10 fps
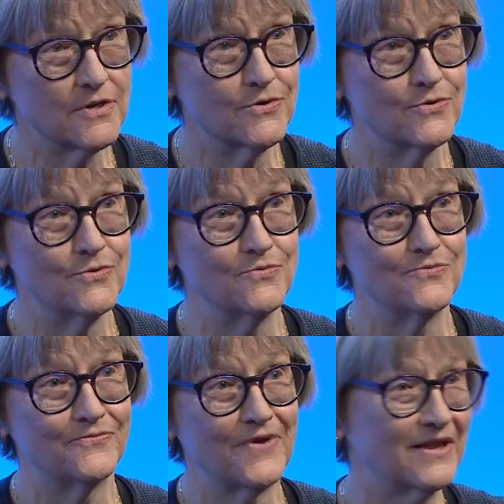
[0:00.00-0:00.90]
who
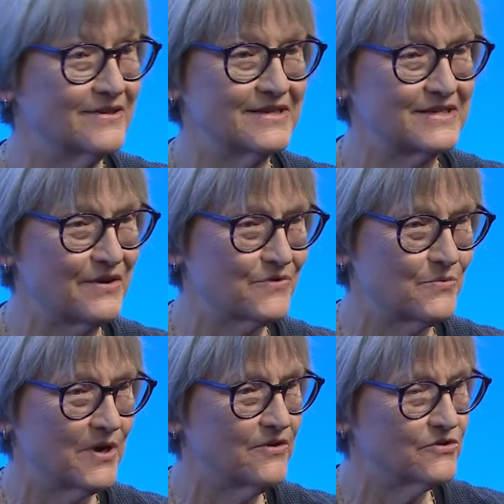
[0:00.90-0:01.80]
followed us
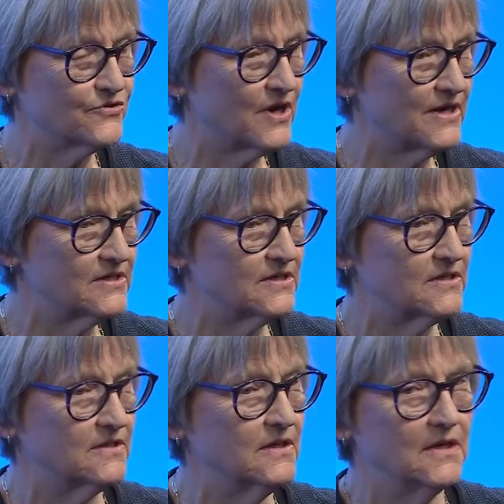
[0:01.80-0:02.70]
everywhere and tried
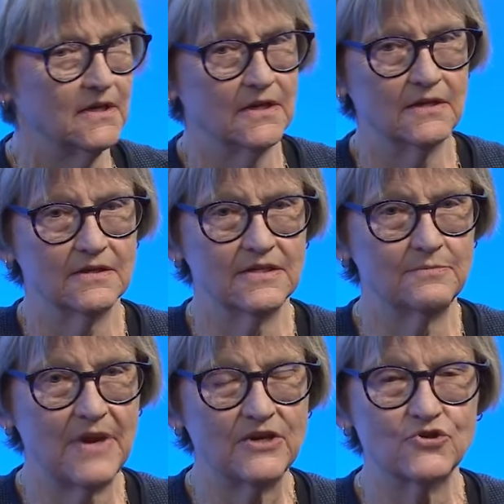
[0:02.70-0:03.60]
to to
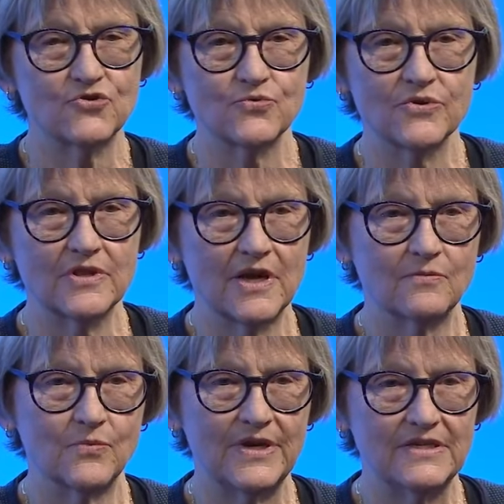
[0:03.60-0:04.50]
make sure
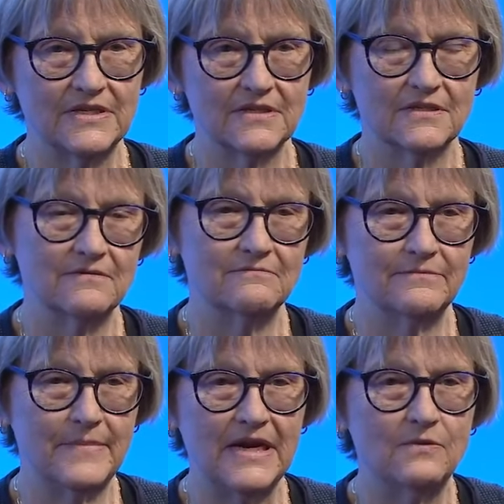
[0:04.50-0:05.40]
that we
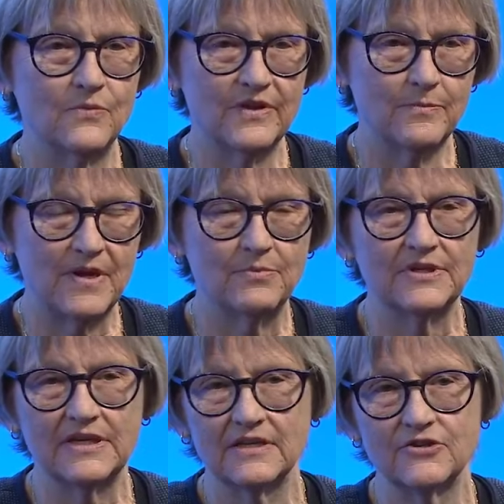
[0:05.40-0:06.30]
didn't meet with
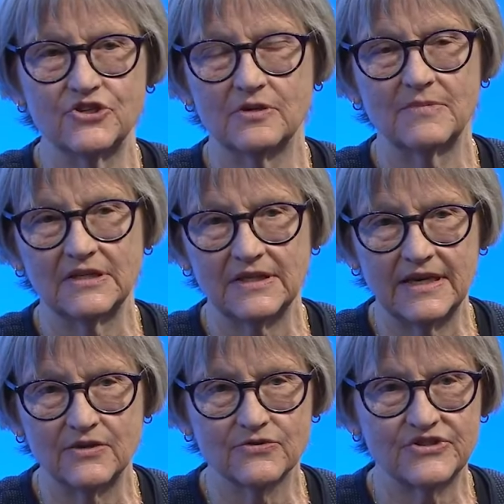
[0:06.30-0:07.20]
people
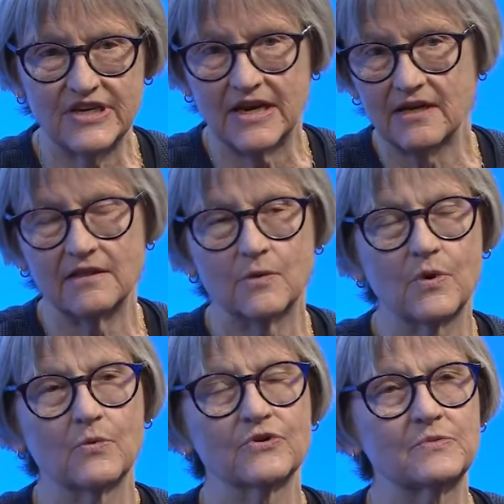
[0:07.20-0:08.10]
illegitimately or see anything
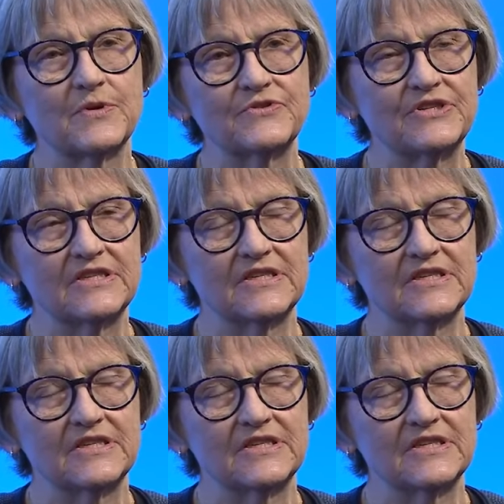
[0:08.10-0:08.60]
we weren't supposed to